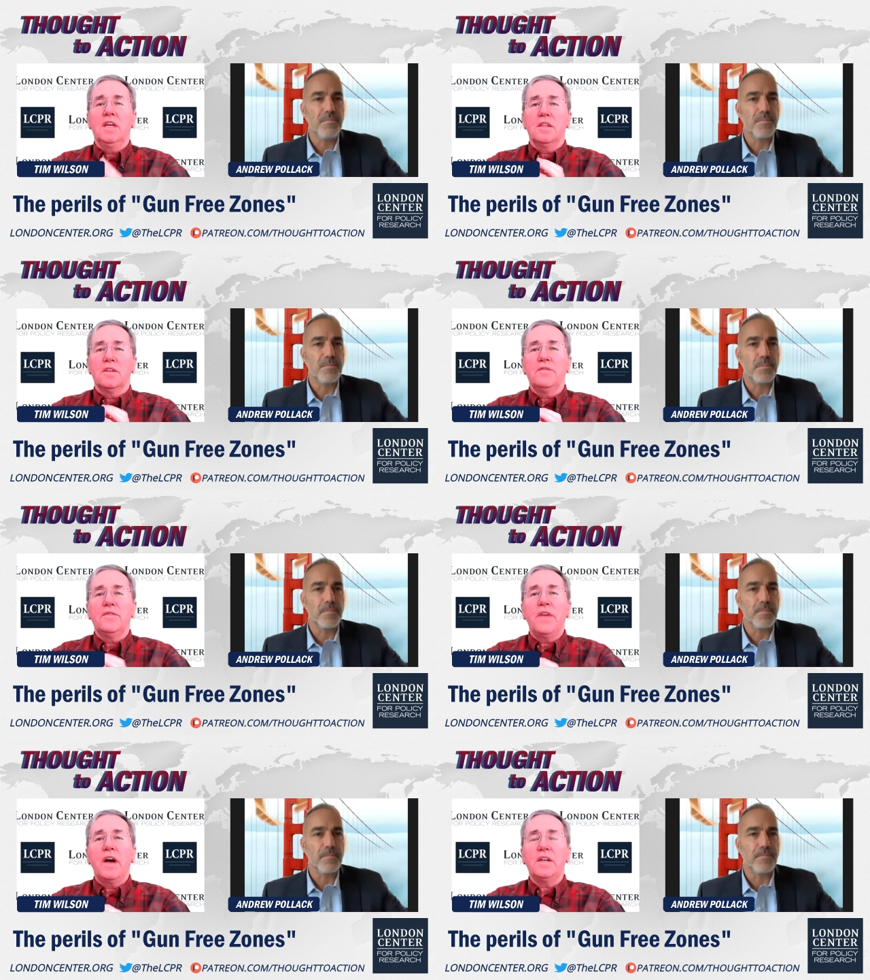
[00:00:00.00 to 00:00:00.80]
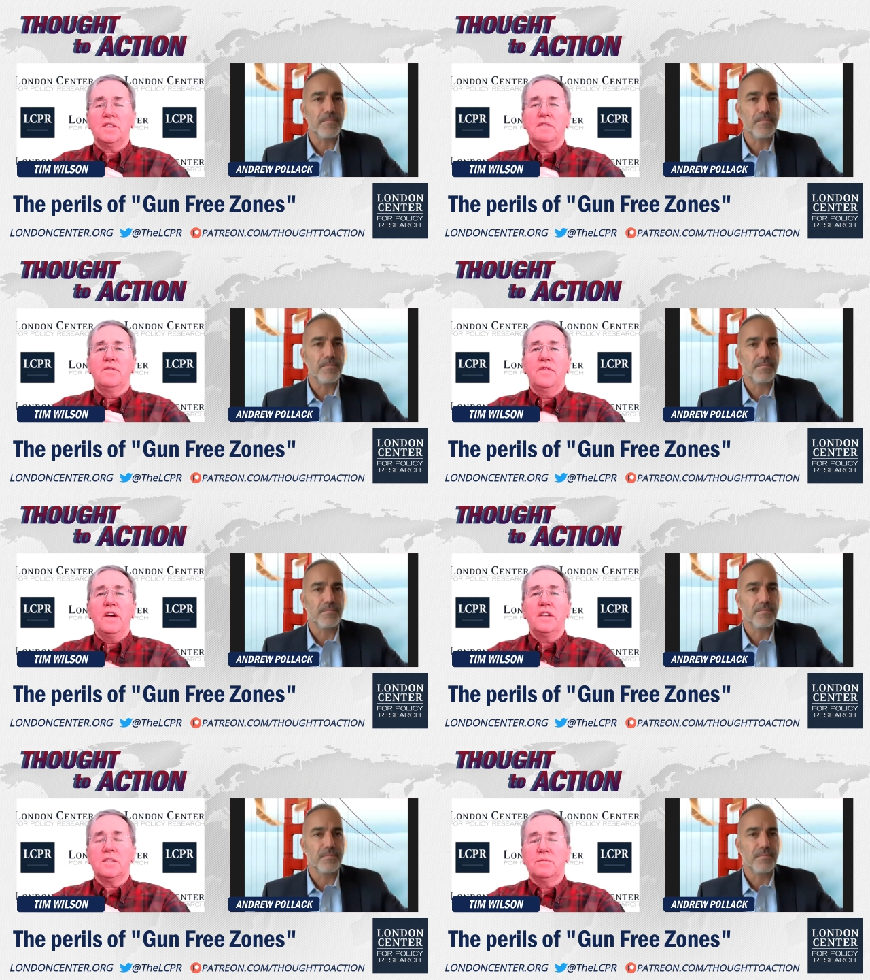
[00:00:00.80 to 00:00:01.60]
Speaker 1: the vast,
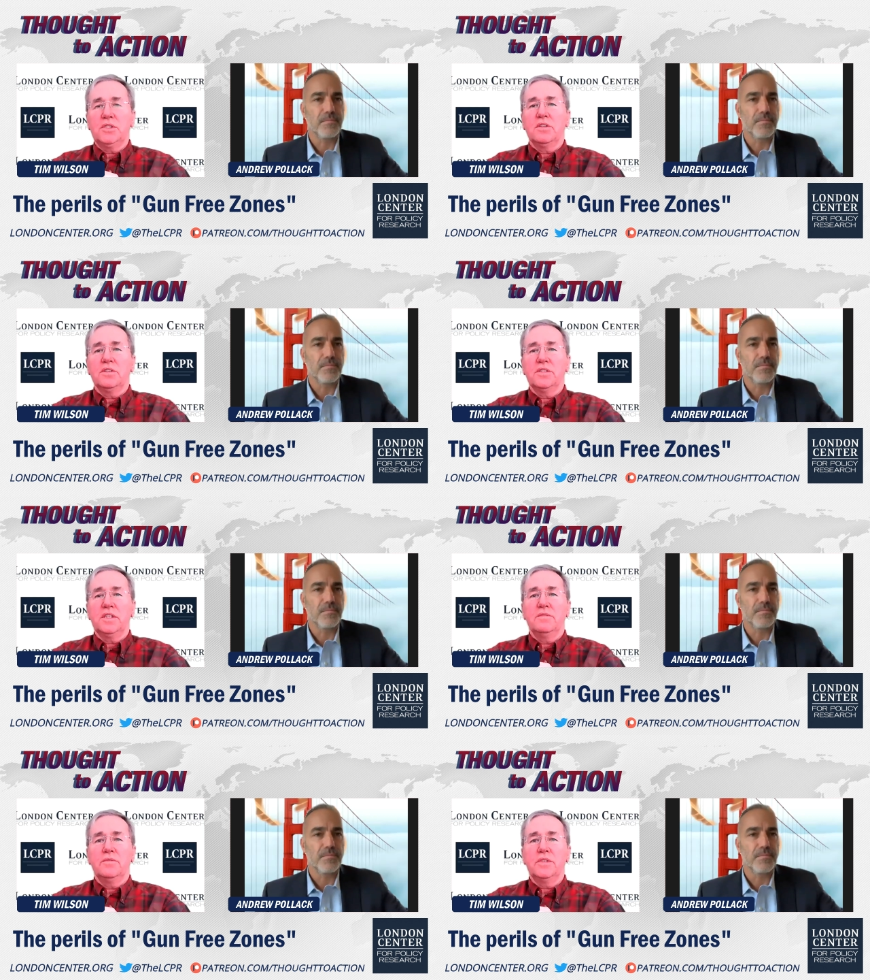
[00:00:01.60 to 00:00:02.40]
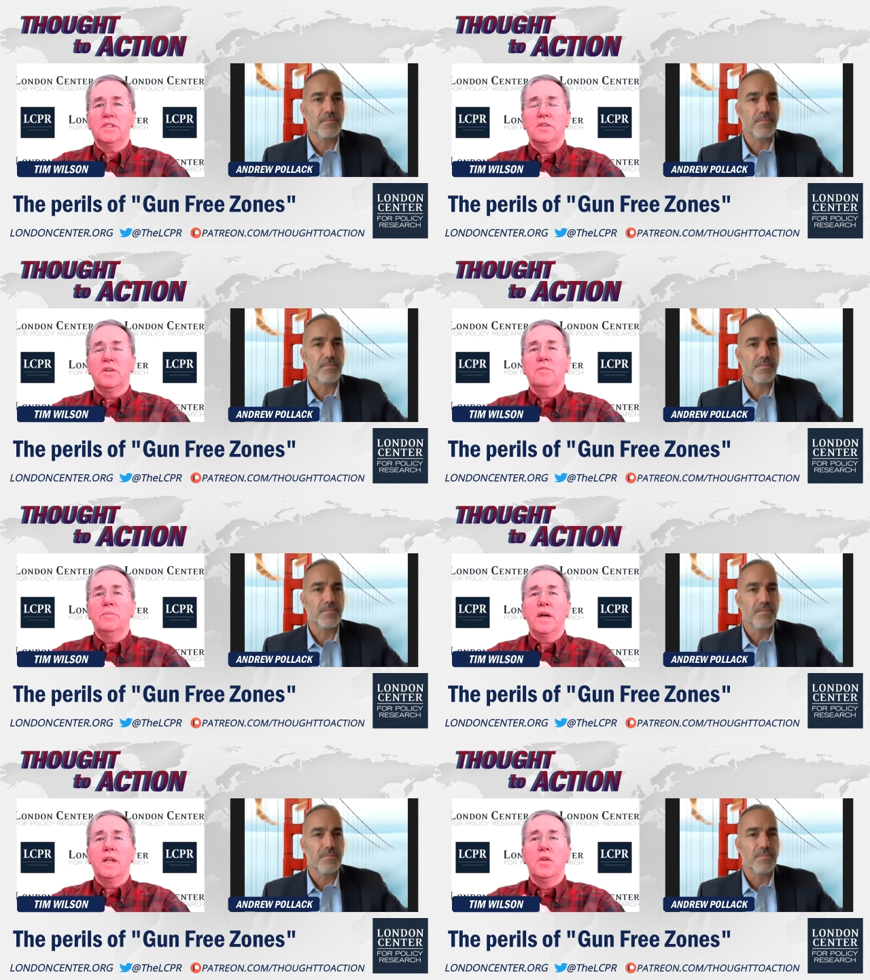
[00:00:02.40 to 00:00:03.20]
vast majority of which are owned
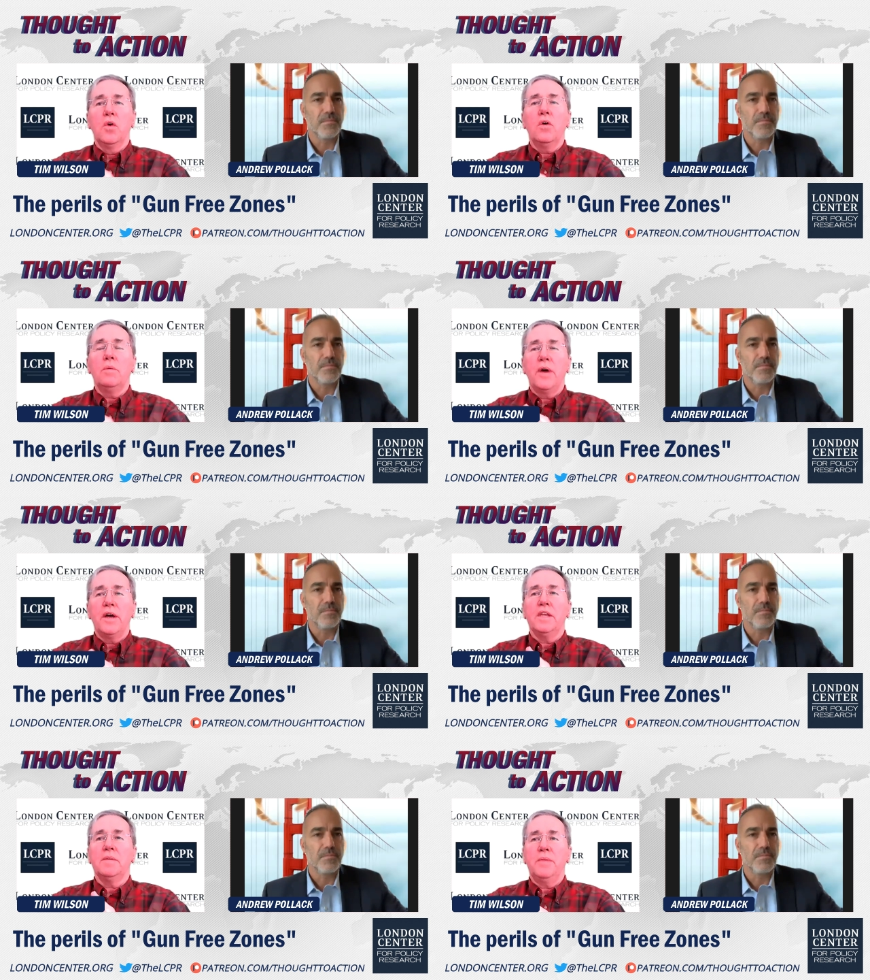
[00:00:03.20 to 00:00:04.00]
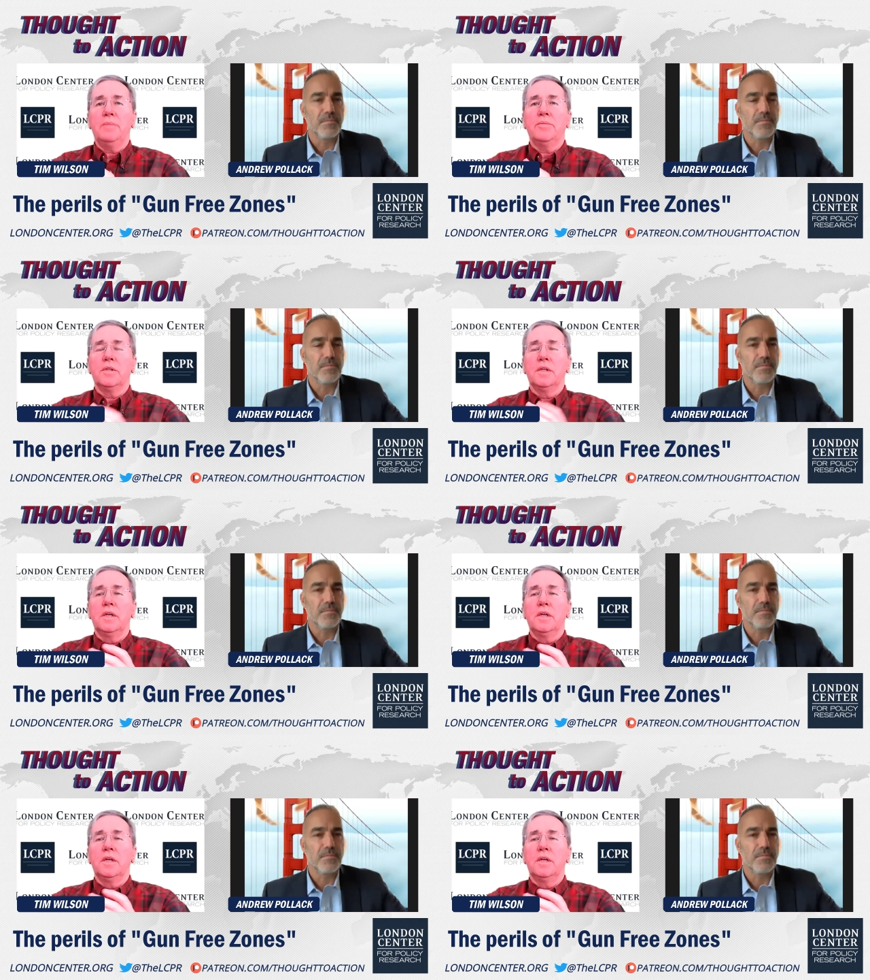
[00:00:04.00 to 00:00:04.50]
by law-abiding people.